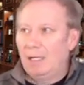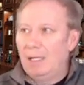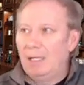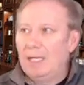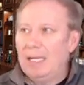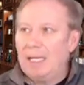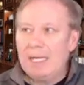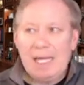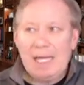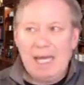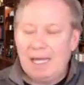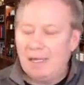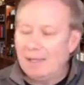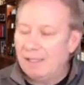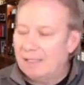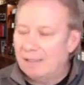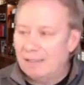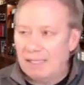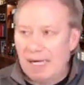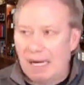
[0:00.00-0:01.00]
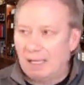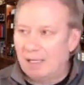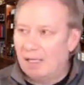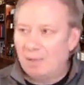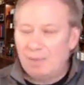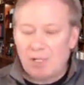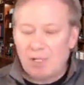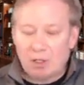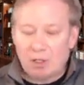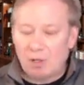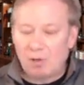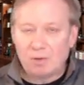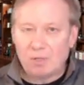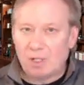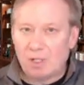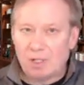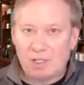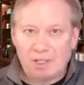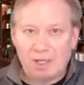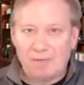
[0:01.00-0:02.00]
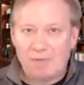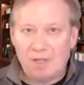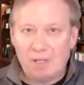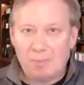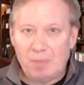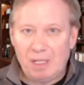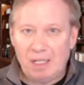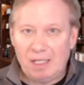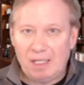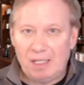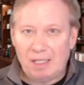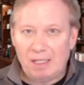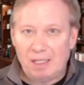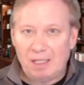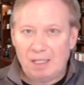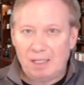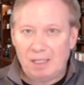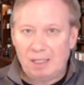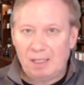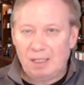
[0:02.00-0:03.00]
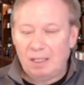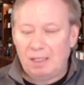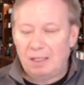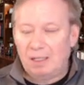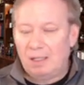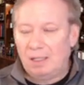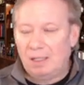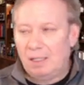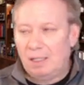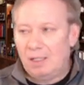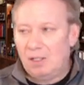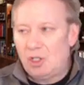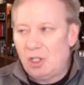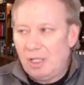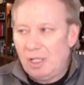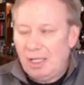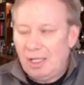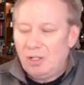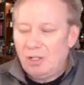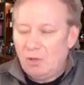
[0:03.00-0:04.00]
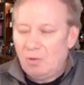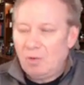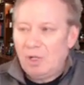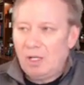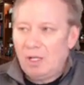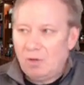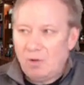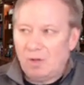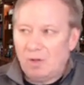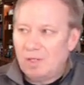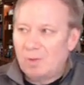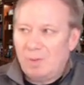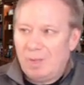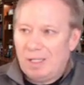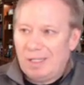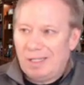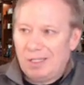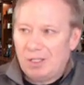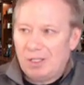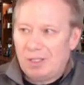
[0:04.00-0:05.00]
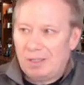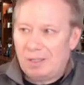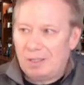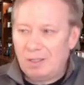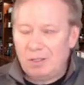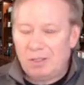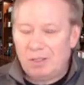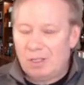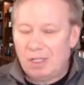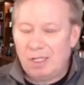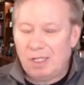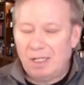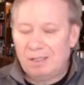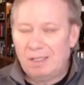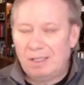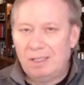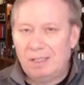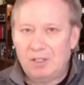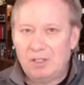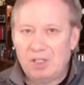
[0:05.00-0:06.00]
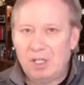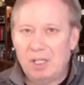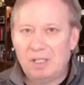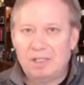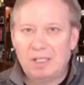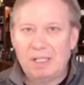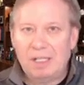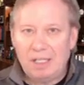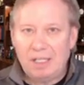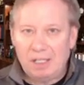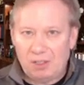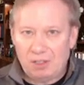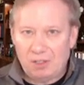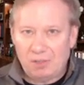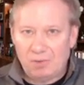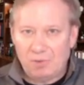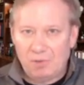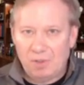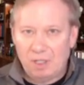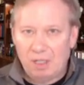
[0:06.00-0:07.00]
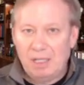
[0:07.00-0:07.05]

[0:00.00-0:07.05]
Nikki Haley is not going to be chosen as the VP. She didn't do an endorsement because she doesn't need to.